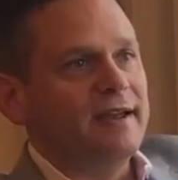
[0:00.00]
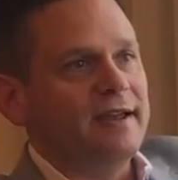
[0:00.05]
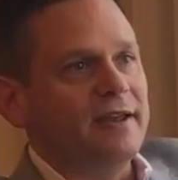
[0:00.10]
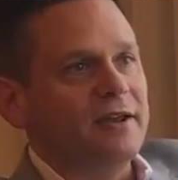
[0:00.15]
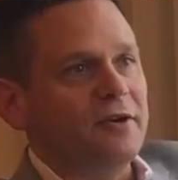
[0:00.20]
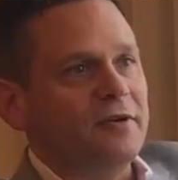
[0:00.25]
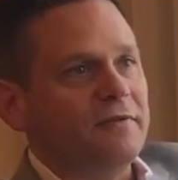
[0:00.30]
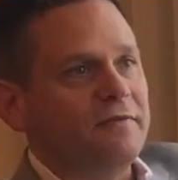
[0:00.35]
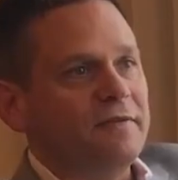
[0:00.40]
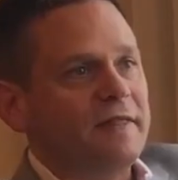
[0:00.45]
you
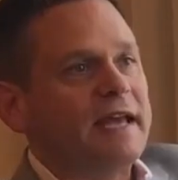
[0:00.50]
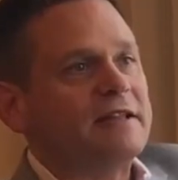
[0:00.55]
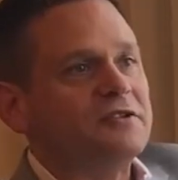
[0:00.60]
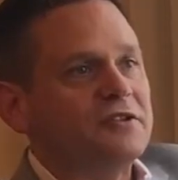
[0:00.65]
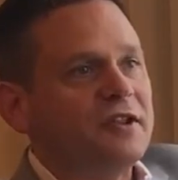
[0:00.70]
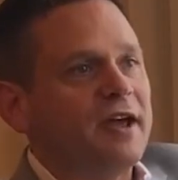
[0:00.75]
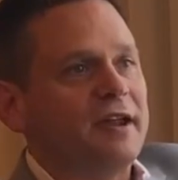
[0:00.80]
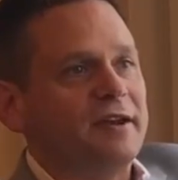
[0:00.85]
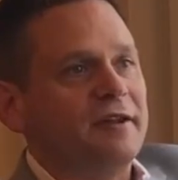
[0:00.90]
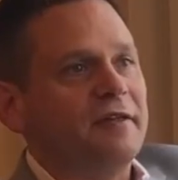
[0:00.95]
know, if that's
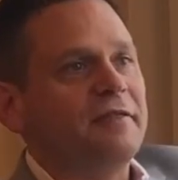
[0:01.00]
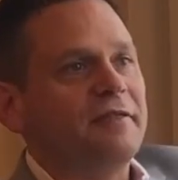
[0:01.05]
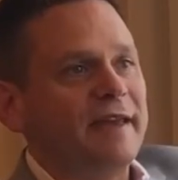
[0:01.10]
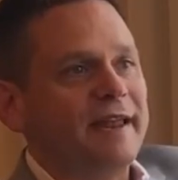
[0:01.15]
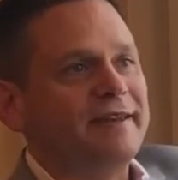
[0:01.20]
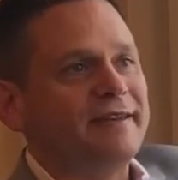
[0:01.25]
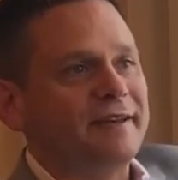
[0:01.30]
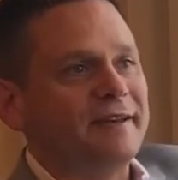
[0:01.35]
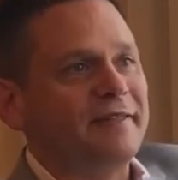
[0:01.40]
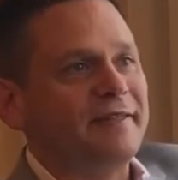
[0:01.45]
not an
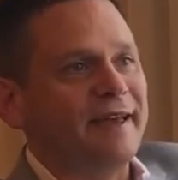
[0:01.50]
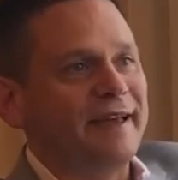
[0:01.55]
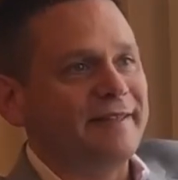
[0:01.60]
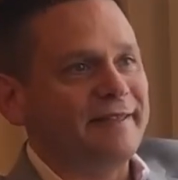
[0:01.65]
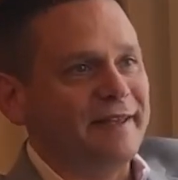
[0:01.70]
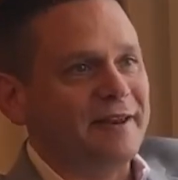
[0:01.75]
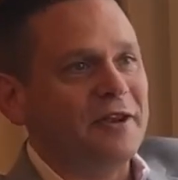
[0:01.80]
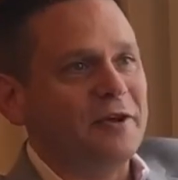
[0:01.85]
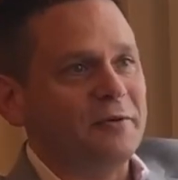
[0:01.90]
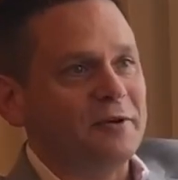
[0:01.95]
authentic thing
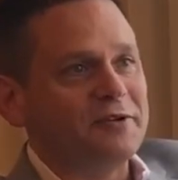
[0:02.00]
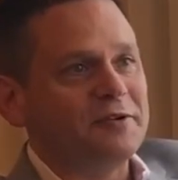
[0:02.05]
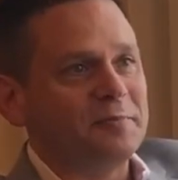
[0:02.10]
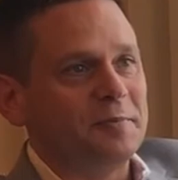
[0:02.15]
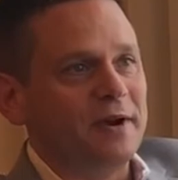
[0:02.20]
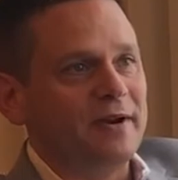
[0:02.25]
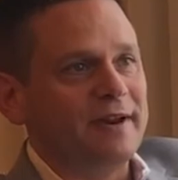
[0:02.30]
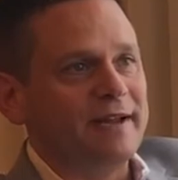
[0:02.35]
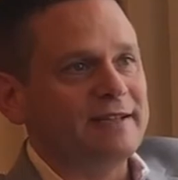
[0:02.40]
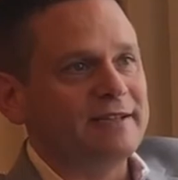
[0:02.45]
that you
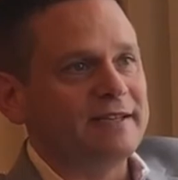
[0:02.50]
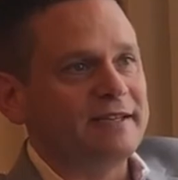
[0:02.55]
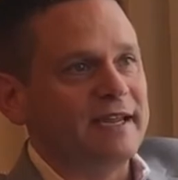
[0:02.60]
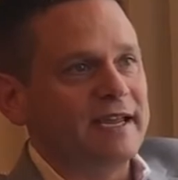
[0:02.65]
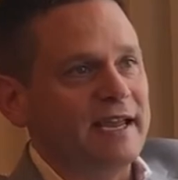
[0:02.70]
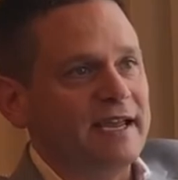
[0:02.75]
experienced,